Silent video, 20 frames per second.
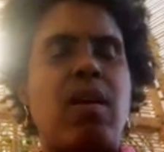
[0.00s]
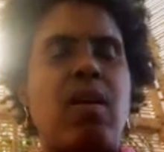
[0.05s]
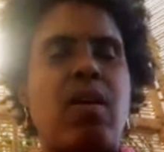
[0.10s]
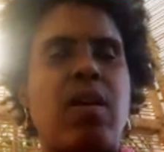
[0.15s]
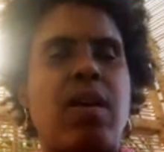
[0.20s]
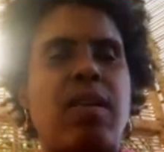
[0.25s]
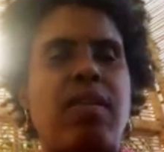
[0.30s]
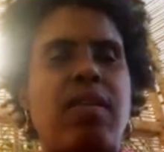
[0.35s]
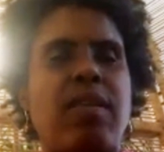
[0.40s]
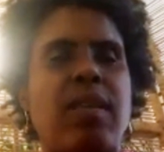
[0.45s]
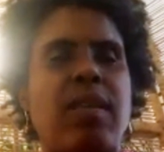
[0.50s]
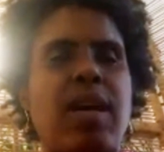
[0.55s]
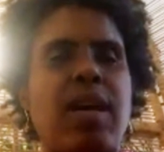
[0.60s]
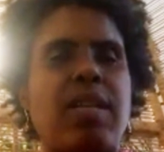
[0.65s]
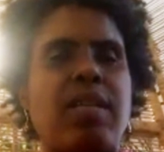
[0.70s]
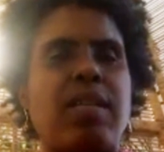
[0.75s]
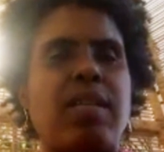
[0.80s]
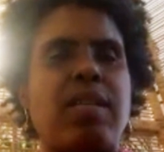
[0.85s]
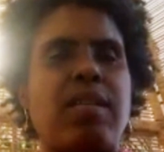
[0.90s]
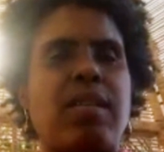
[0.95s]
I mean,
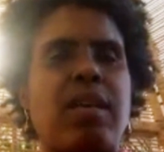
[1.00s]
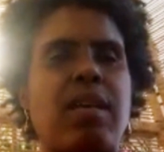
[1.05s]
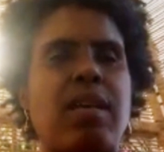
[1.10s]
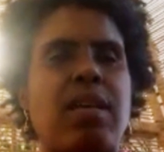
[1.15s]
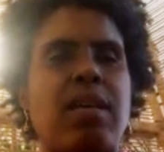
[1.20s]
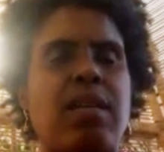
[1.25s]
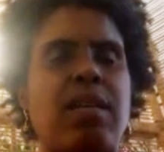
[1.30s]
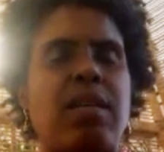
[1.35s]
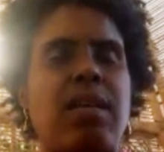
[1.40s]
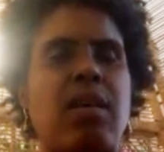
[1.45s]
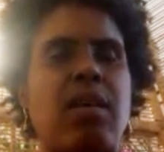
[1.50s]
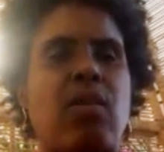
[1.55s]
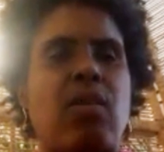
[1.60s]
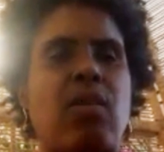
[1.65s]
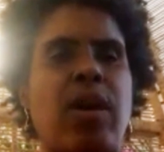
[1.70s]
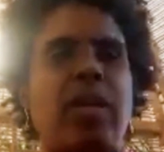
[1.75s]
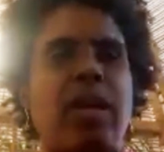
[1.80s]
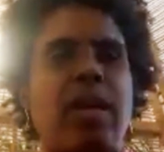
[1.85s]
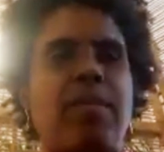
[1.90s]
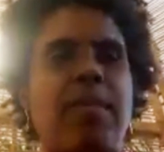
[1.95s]
uh, bottom
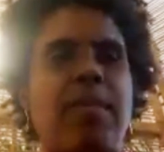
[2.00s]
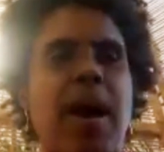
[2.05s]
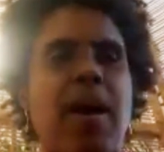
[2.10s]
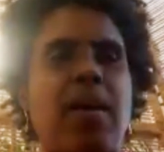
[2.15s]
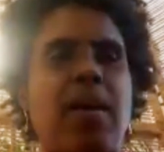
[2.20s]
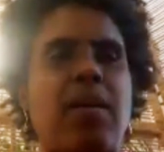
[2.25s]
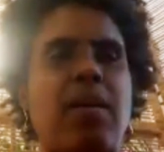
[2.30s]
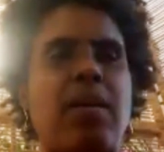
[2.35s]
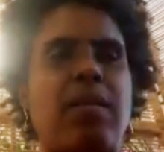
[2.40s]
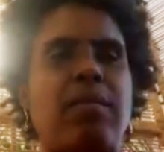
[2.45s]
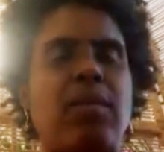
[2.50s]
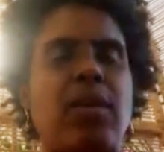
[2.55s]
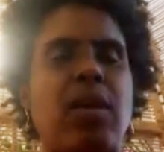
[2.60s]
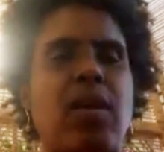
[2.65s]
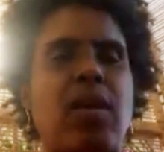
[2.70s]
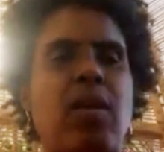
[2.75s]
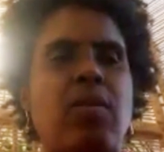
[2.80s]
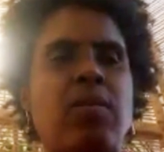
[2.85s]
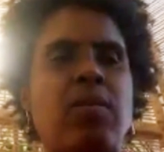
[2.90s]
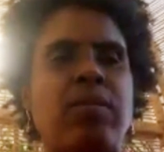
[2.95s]
line, I mean, it's
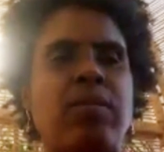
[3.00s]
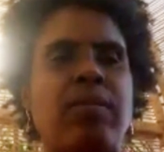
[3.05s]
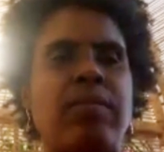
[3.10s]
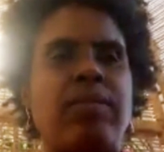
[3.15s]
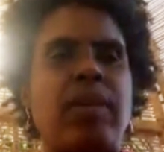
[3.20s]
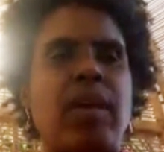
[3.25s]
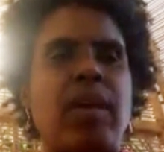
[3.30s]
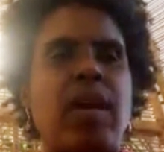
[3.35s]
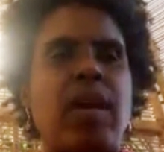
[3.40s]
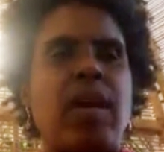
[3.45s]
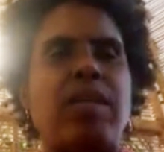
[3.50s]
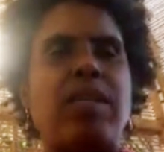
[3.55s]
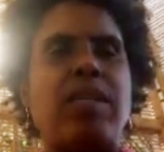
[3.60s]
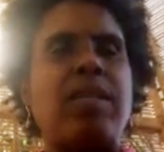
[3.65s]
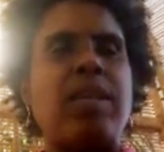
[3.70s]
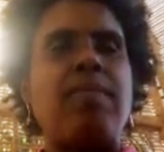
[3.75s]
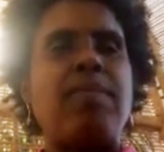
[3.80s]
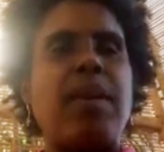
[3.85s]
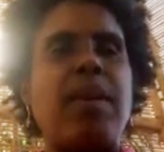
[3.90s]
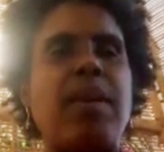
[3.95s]
all about
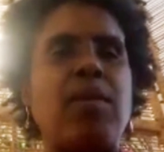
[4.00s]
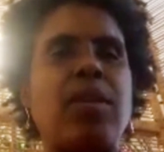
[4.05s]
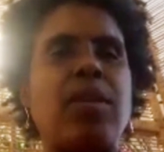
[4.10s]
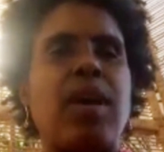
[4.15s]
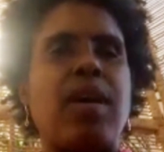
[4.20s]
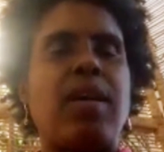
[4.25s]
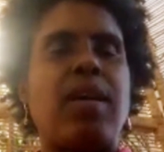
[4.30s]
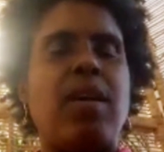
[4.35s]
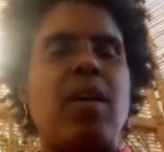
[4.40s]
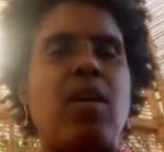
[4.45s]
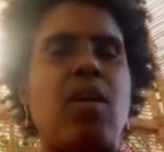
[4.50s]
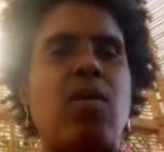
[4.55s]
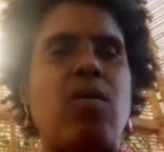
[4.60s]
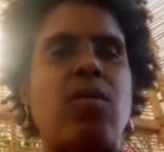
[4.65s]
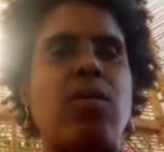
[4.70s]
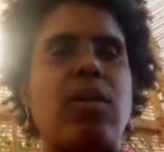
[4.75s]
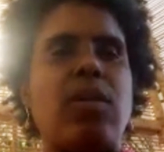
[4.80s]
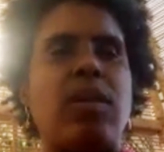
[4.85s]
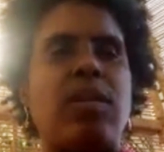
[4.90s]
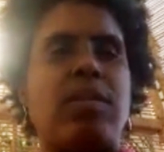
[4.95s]

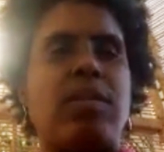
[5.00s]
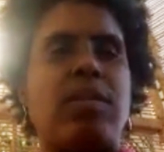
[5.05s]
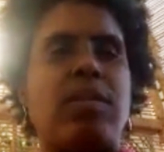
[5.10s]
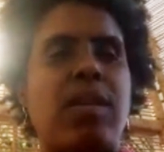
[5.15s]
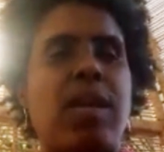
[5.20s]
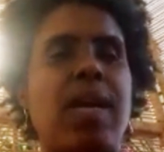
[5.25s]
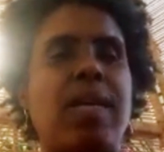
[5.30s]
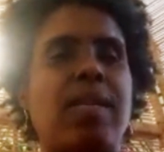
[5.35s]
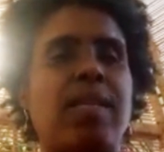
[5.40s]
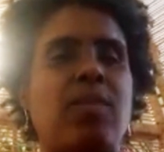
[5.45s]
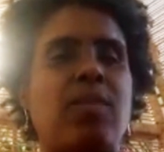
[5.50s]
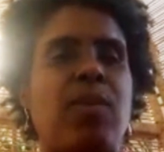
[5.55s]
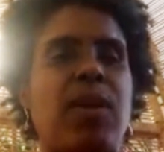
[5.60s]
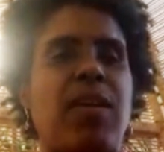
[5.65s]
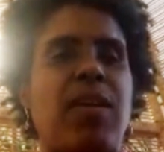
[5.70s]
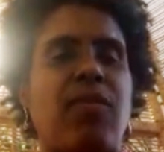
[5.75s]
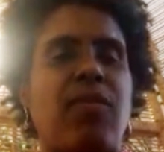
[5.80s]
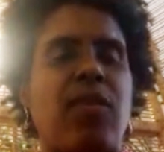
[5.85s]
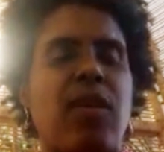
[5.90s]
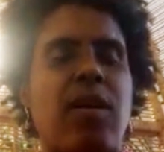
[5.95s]
impacting humanity,
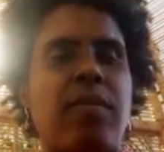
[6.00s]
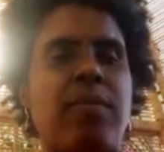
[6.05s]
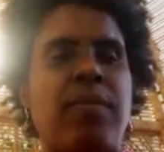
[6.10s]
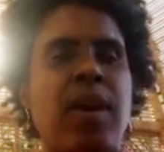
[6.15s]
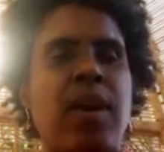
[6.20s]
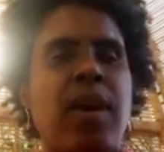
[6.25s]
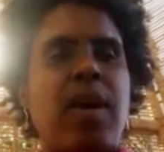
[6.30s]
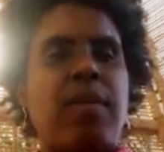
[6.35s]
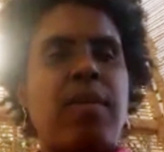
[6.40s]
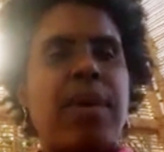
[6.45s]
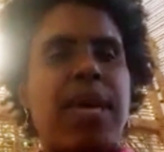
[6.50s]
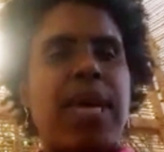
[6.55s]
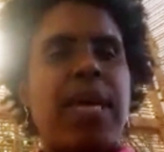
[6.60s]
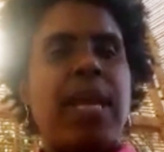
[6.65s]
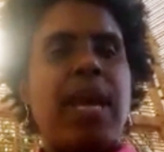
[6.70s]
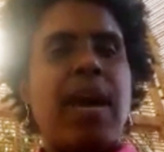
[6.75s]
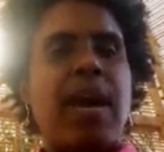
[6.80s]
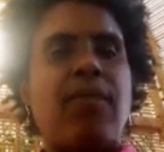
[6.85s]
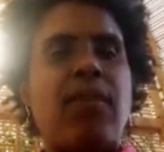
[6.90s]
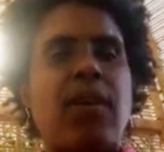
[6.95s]
making um,
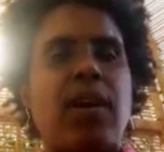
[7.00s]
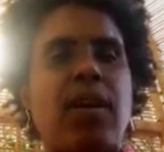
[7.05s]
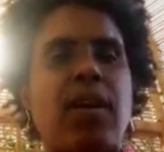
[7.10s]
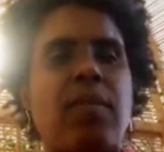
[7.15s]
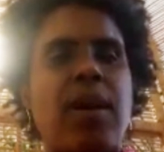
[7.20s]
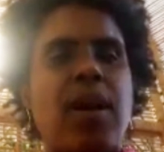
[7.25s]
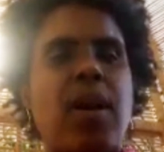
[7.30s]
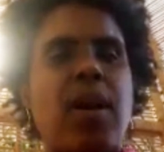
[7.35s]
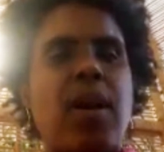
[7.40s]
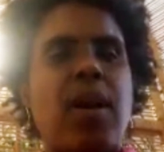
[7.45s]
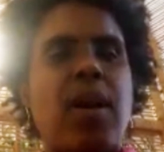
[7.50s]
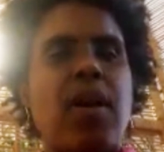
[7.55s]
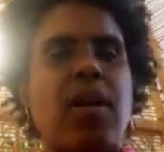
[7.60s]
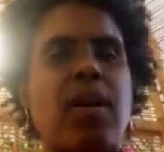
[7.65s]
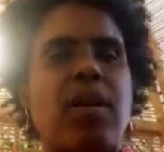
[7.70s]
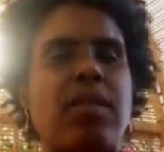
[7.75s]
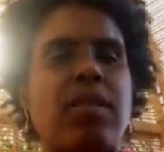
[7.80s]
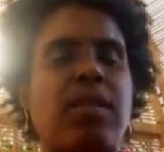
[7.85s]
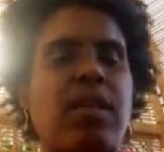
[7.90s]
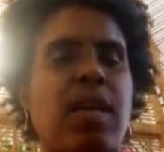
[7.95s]
everyone's
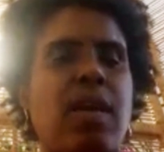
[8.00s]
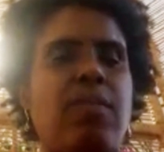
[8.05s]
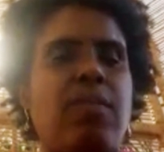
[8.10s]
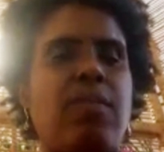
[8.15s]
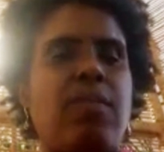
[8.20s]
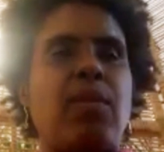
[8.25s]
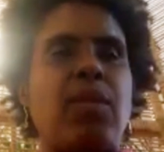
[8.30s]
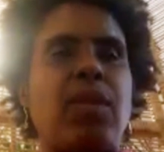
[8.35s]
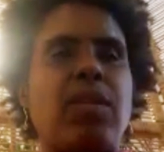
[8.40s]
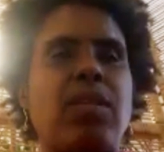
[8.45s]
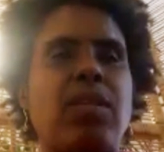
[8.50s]
lives better.